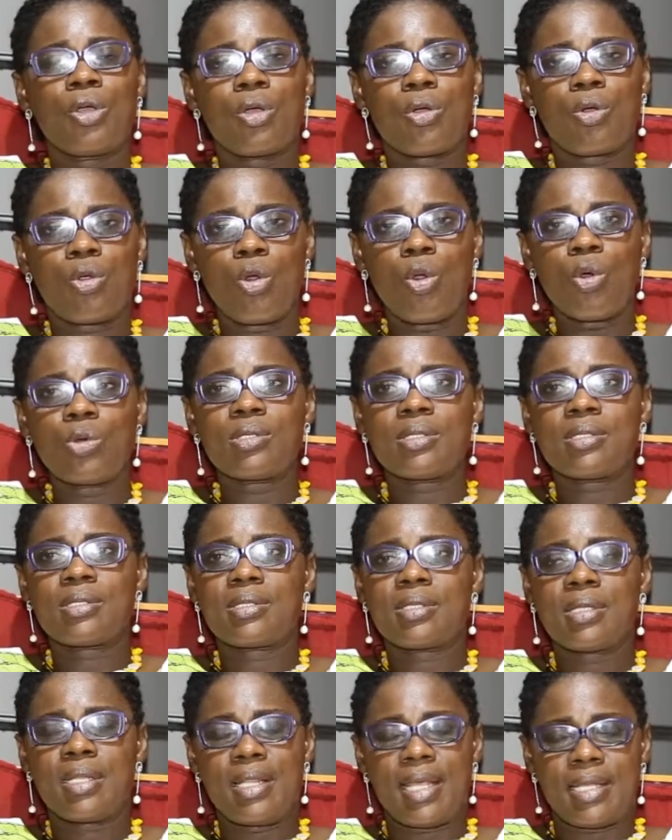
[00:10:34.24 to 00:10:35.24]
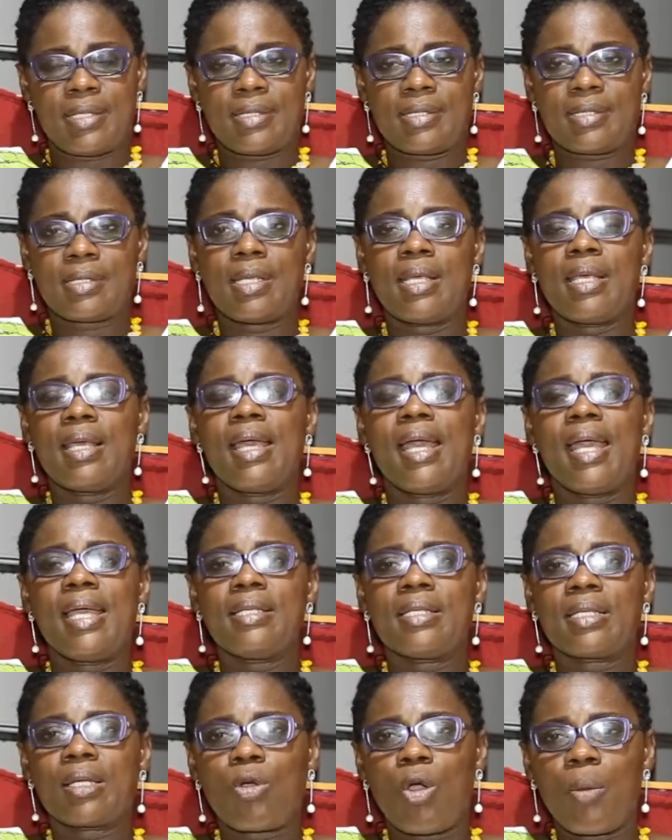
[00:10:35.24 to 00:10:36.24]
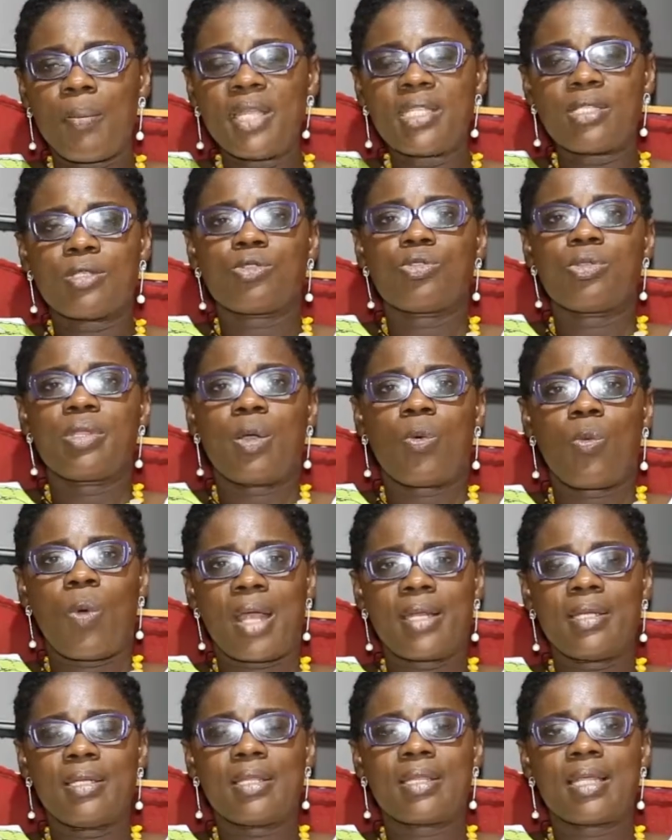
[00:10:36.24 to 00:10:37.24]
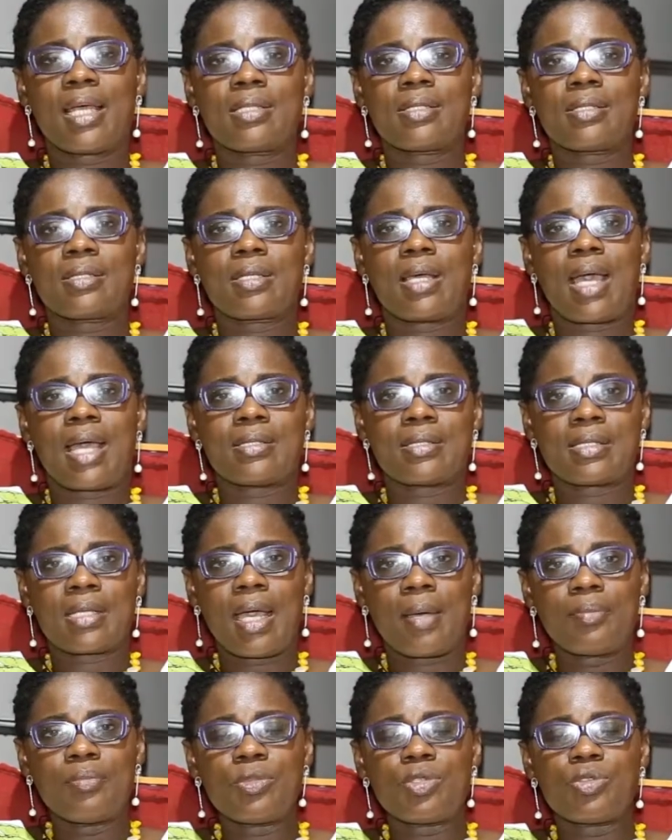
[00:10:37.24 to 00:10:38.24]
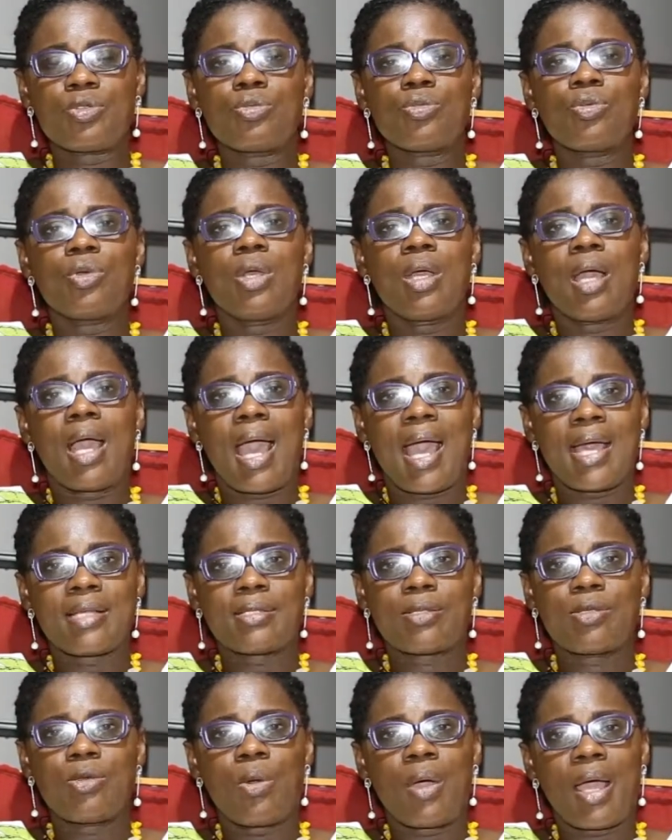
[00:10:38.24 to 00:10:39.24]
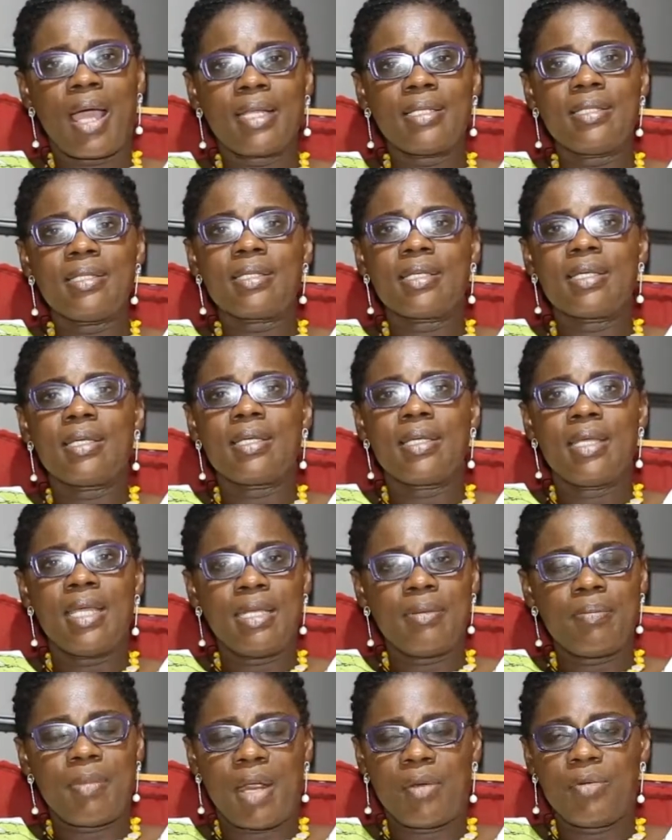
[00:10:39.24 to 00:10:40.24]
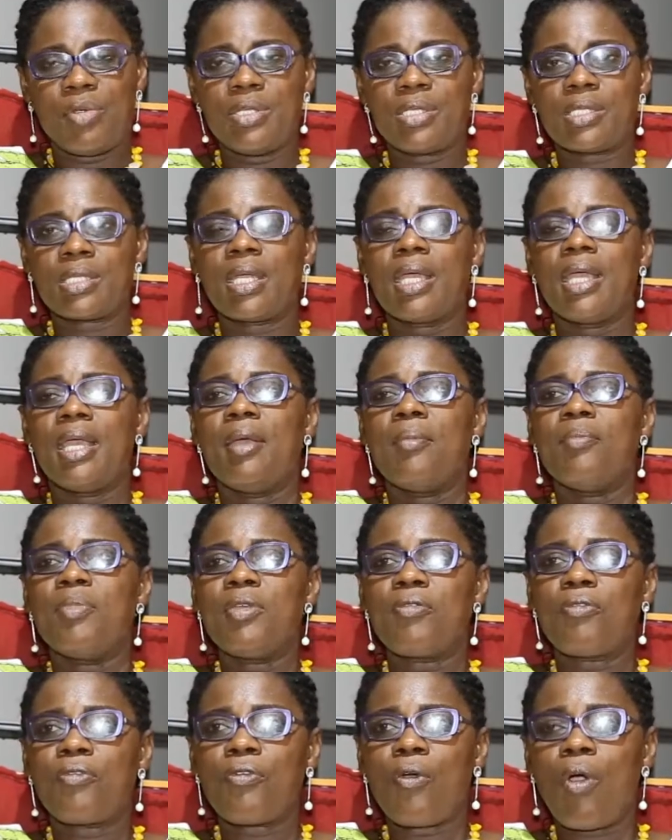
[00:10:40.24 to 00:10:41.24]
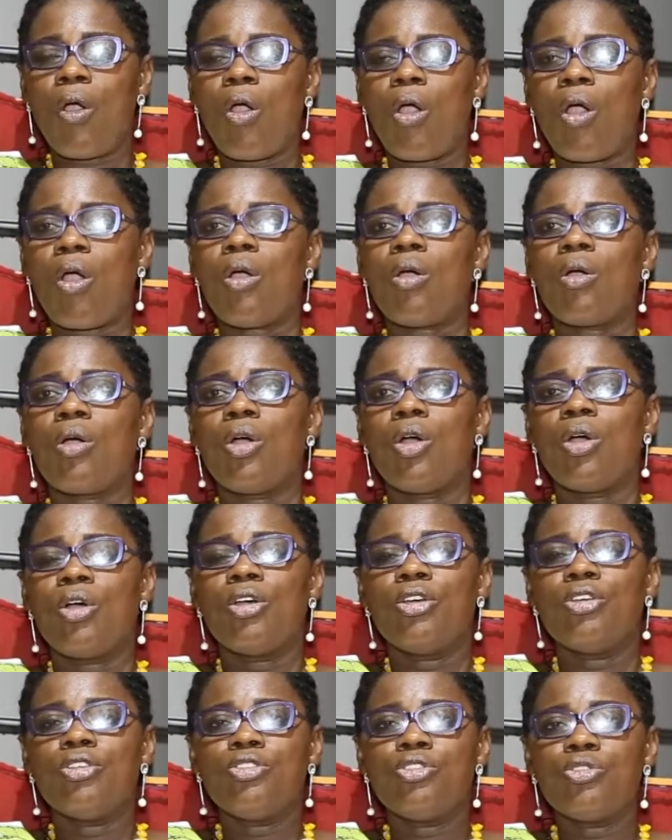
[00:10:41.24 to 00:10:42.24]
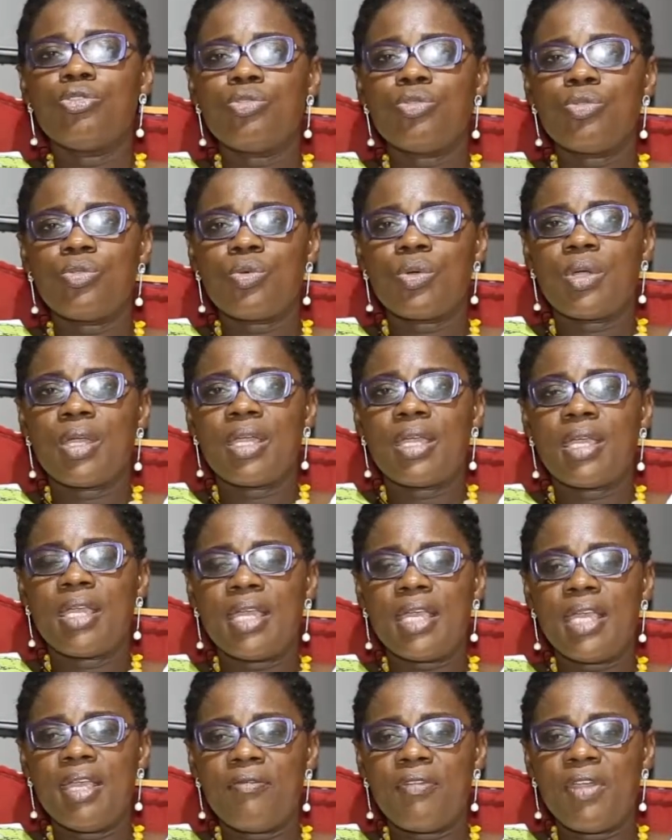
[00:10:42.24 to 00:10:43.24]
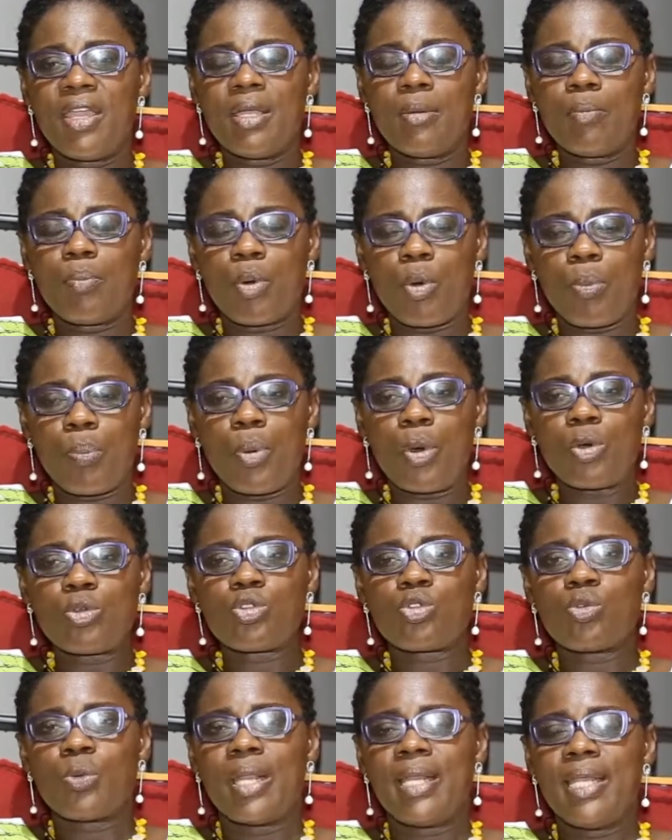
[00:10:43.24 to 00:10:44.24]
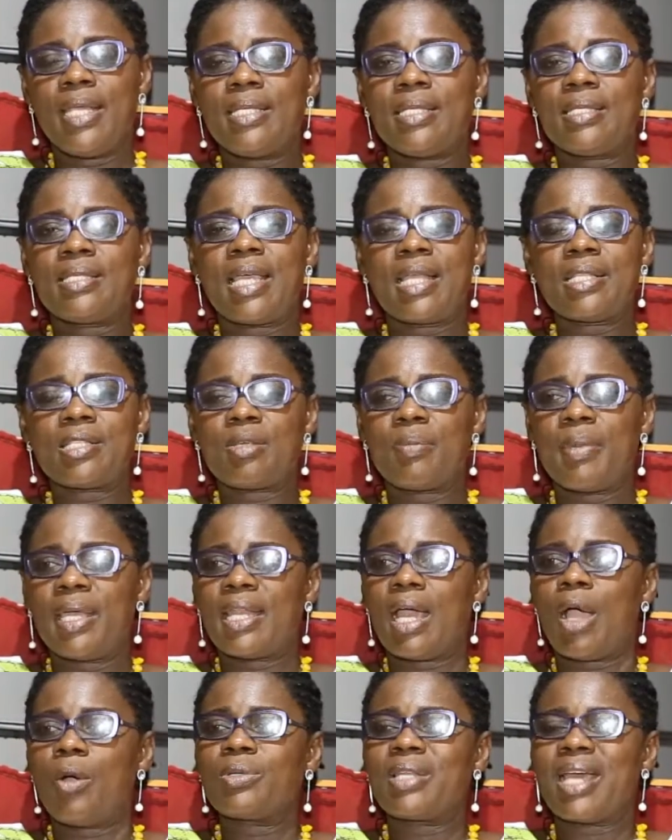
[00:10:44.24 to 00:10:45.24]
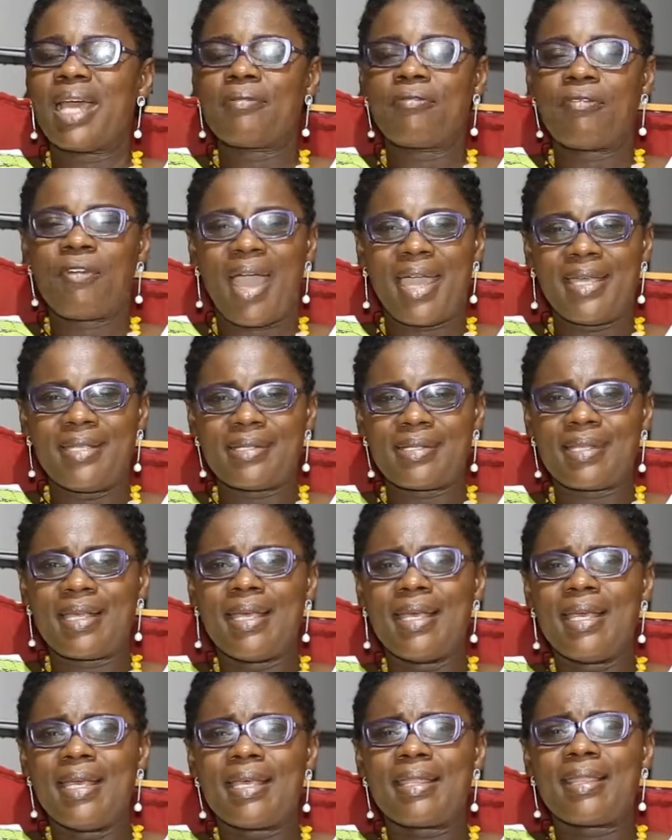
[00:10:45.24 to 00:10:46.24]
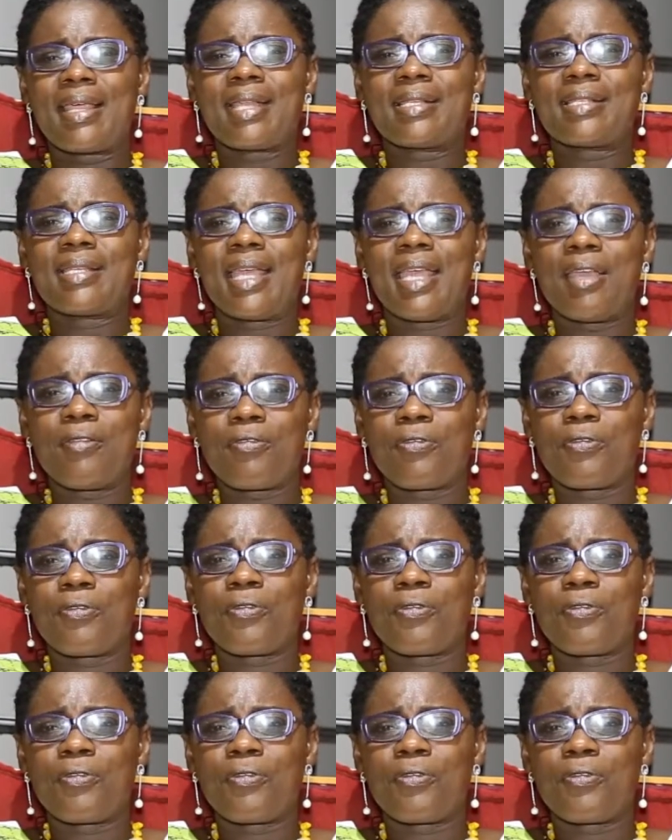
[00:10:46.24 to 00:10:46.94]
closeness and commit to the one that has come to ask your hand in marriage. Before you even propose to a lady, gentlemen, I would advise that if